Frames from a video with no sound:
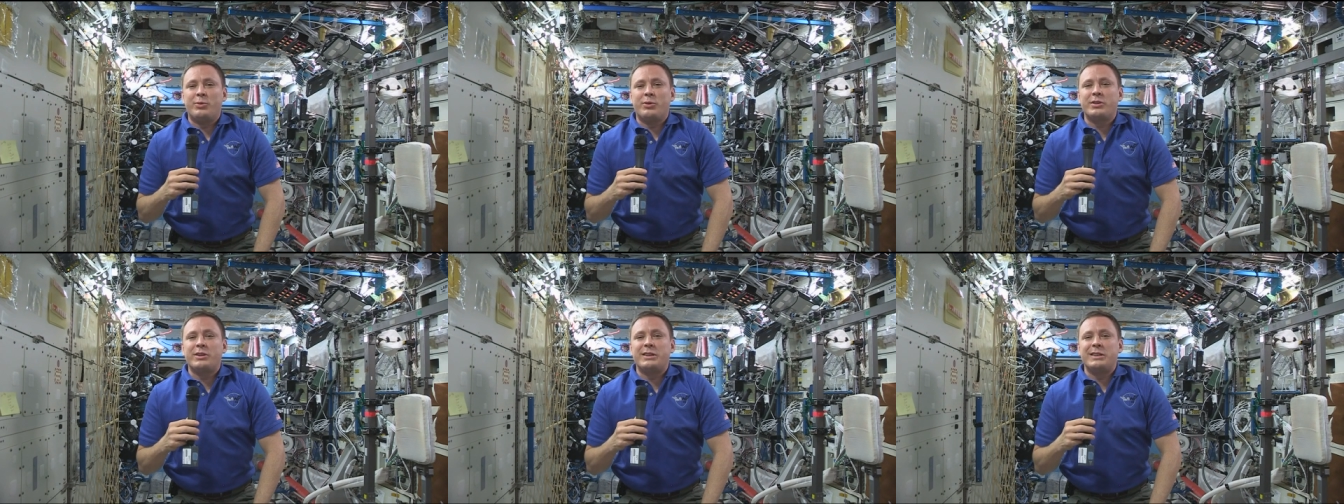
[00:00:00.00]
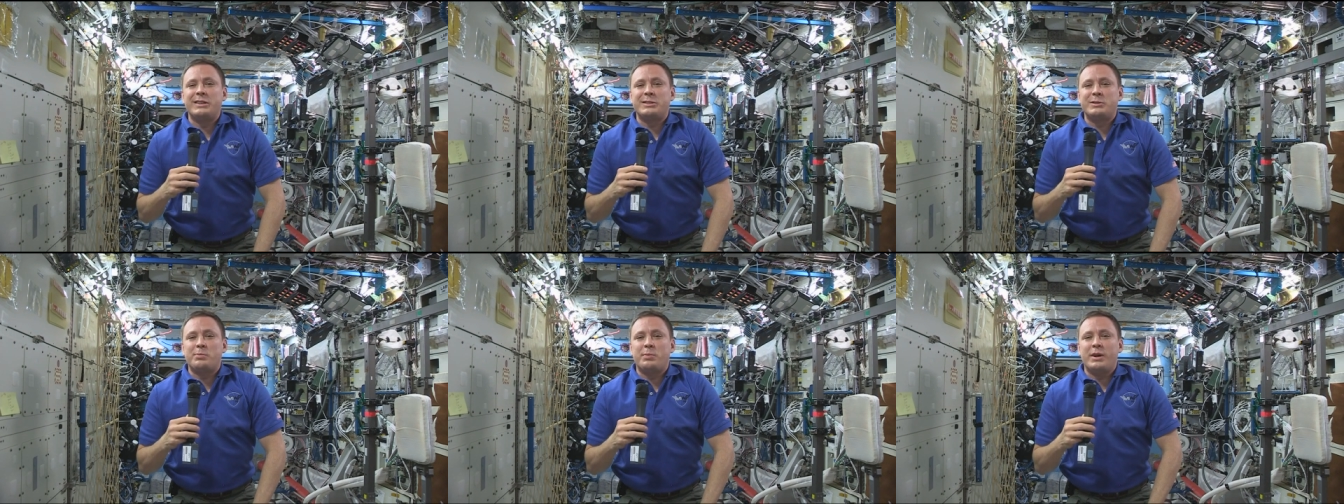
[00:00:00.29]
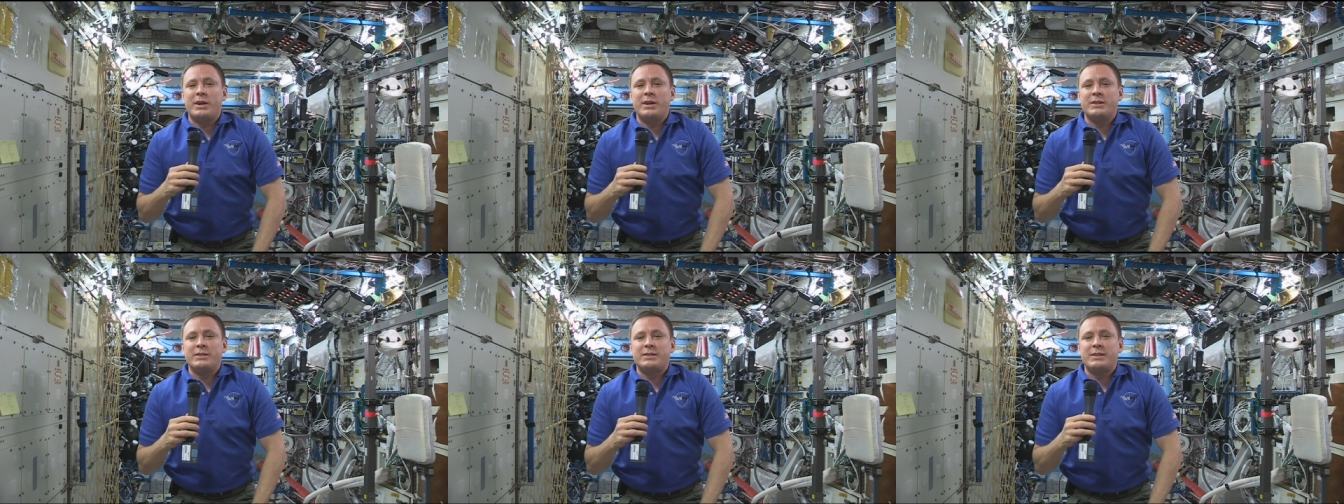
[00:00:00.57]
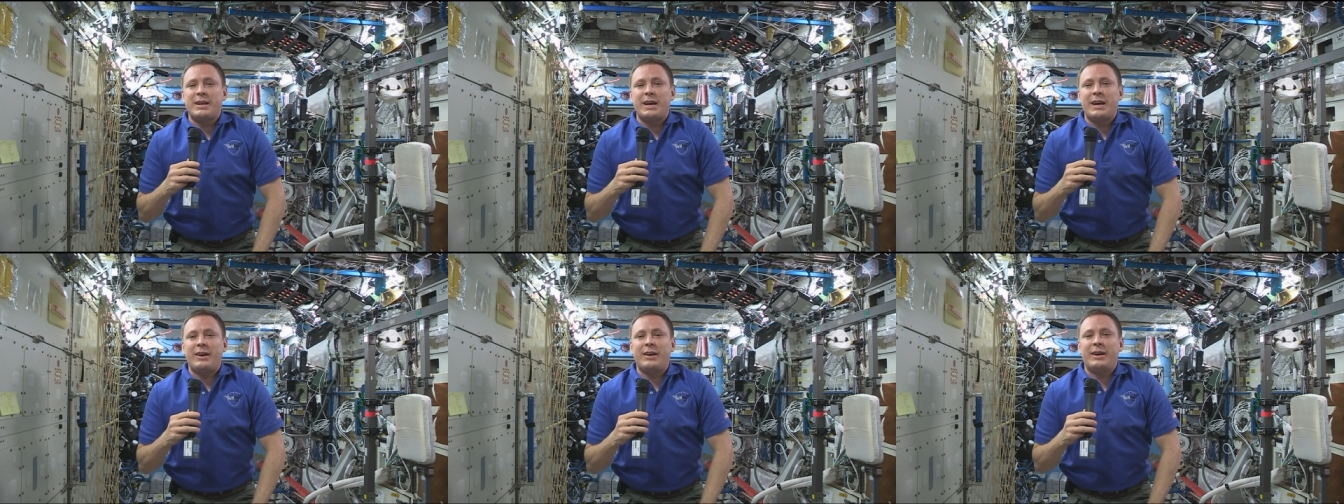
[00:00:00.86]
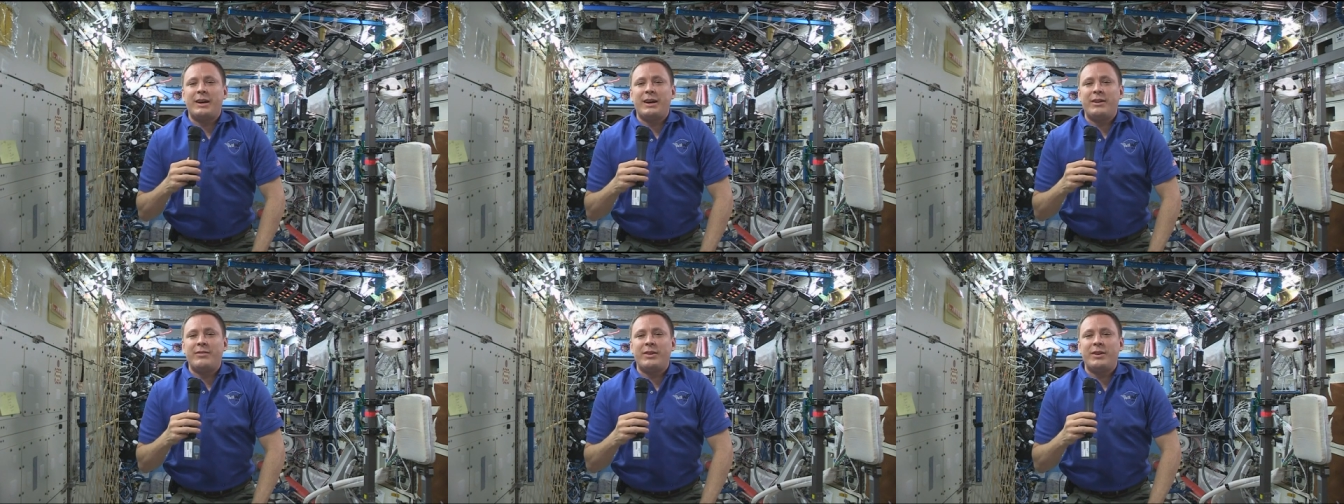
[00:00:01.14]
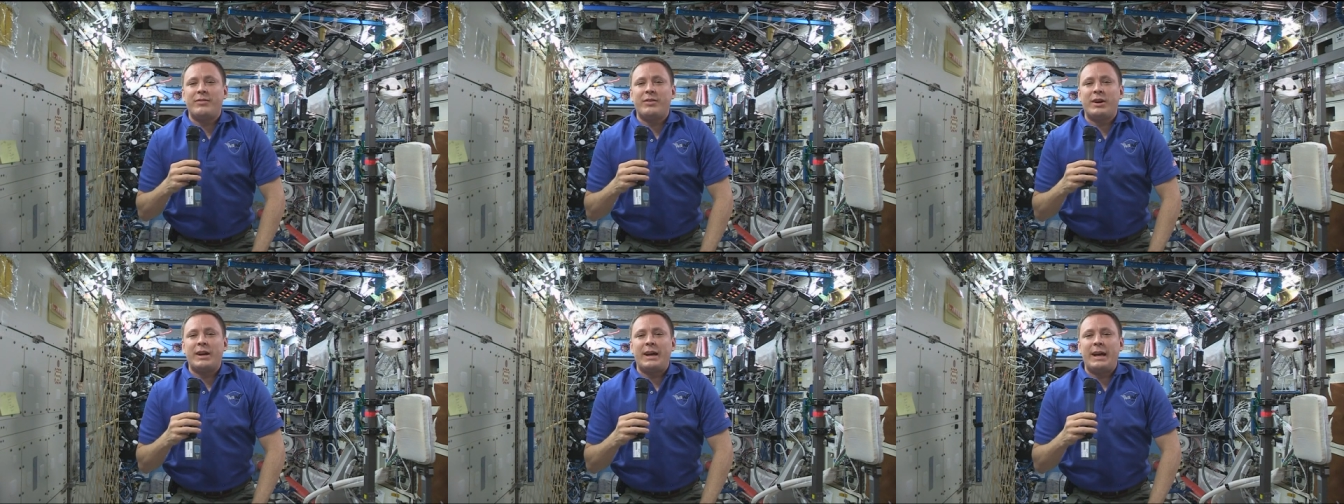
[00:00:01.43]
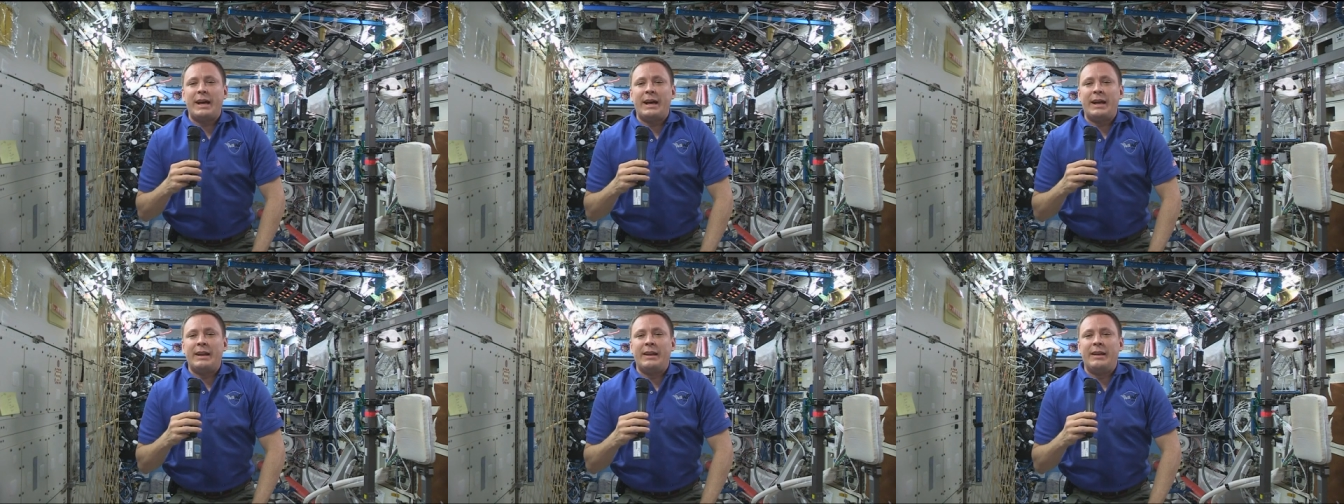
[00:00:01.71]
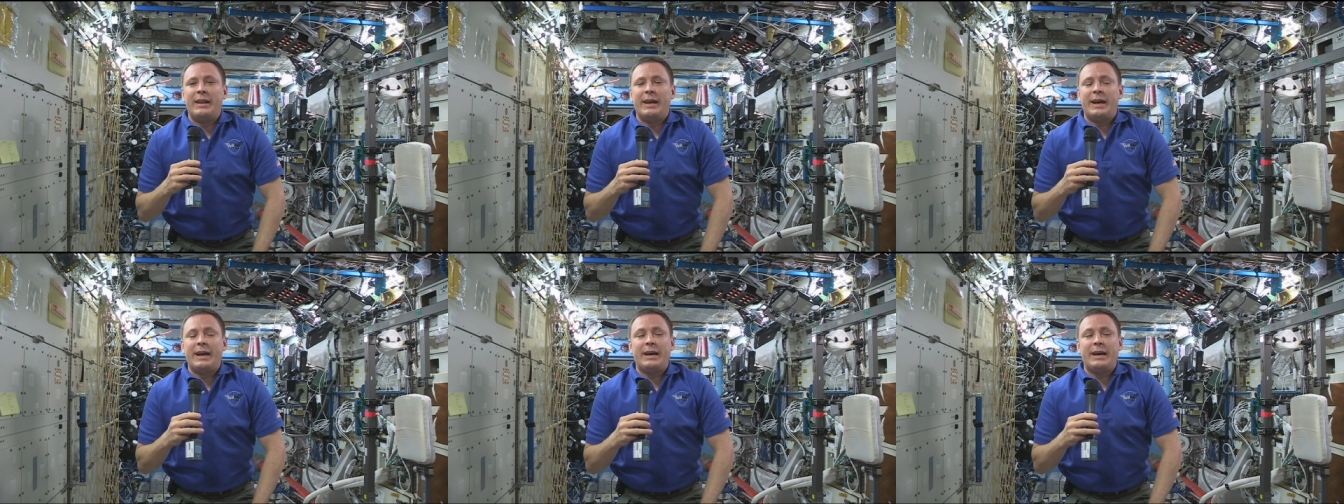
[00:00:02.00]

work experience I, have ever had.